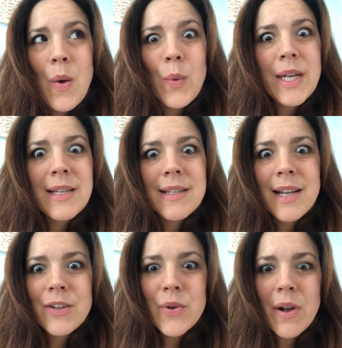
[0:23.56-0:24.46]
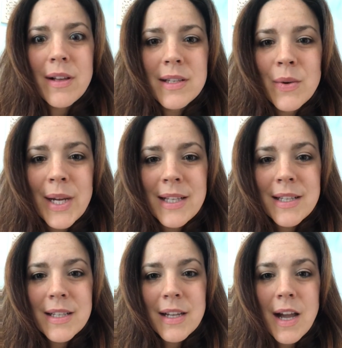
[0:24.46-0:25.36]
What is a natural
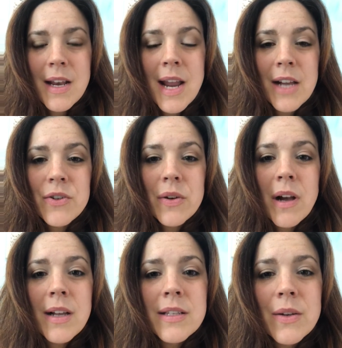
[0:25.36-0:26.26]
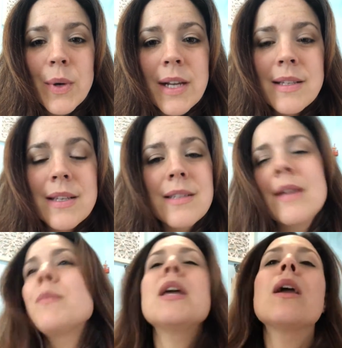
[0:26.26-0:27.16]
consequence? A natural consequence is
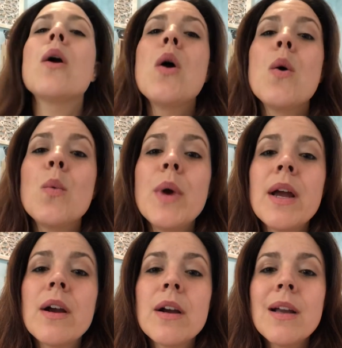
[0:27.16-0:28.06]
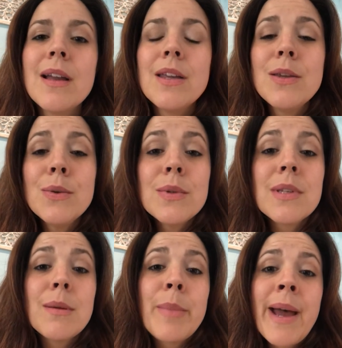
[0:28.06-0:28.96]
something where you
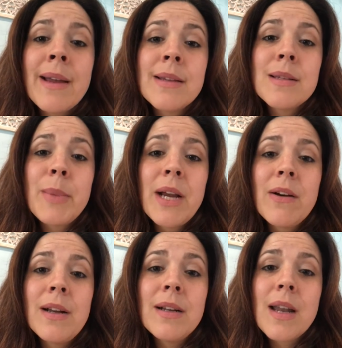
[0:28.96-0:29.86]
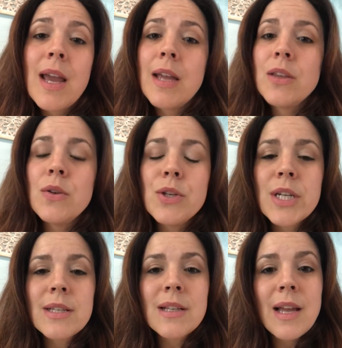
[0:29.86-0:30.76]
sit back as a parent and you
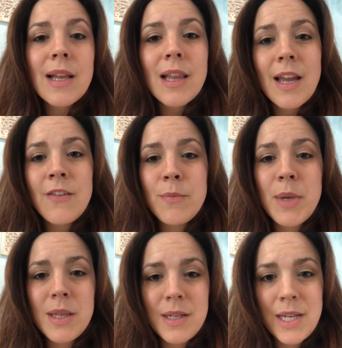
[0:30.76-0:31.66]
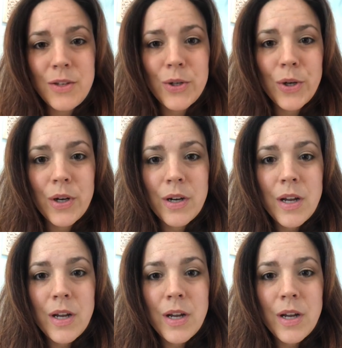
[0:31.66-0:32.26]
just let life be the teacher.